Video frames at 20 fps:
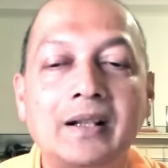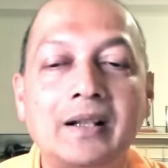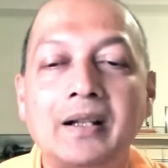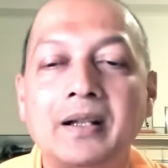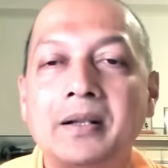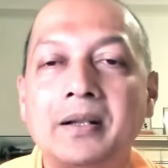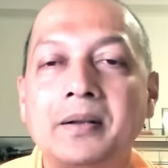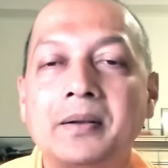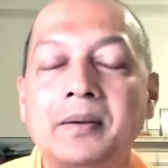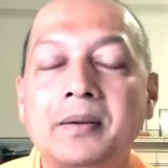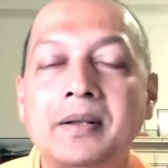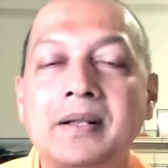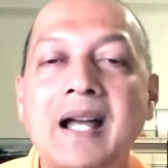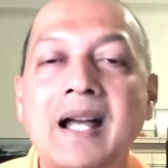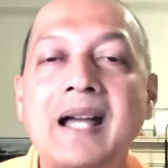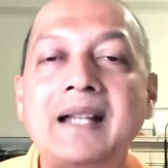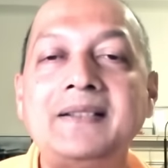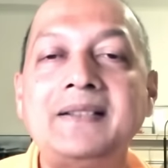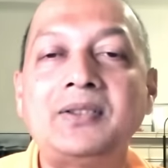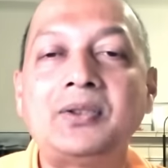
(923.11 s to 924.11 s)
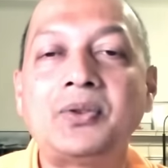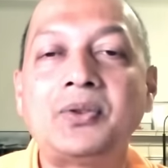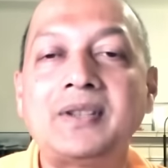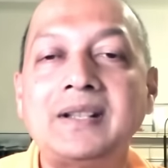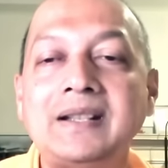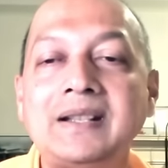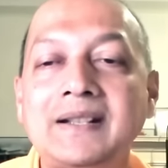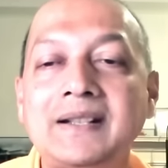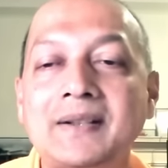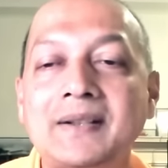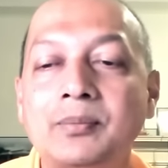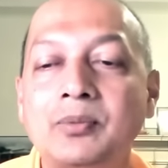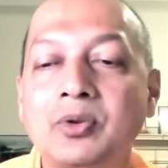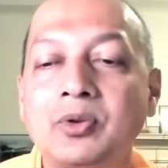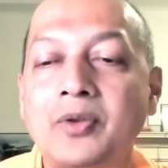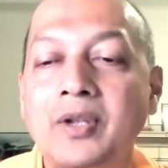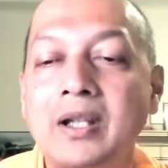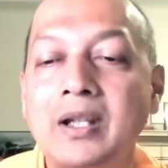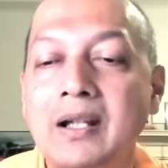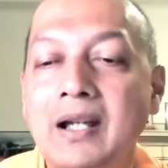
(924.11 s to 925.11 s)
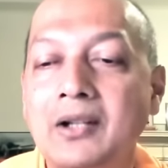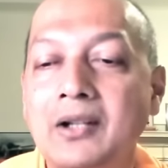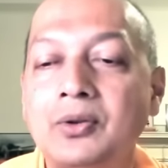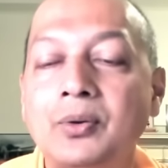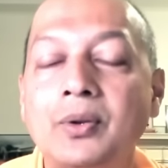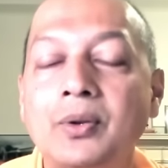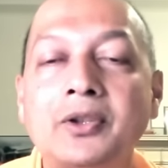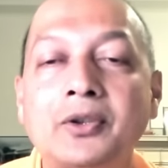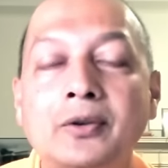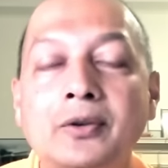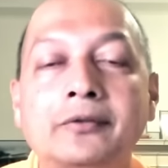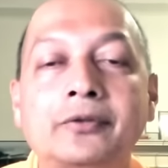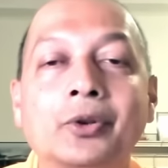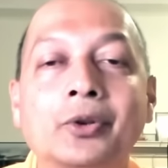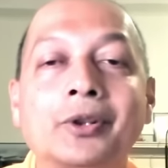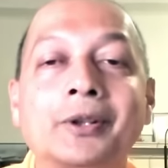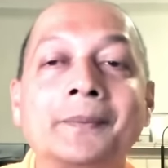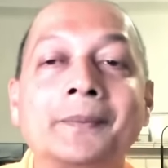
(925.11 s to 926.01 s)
Nice to see this movie. And so on and so forth.